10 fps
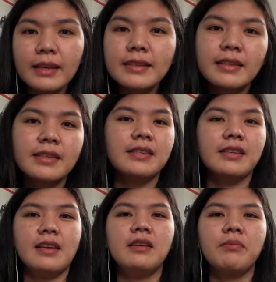
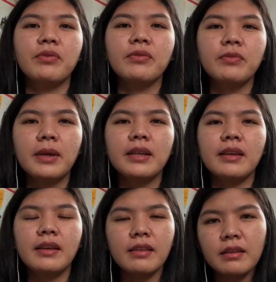is an
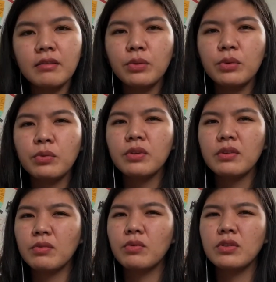improvement, and
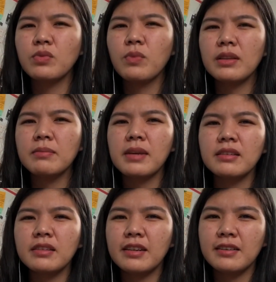that's what
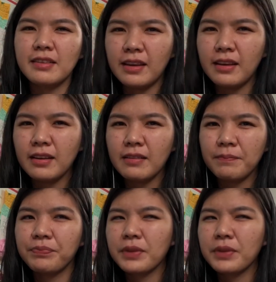matter, I think,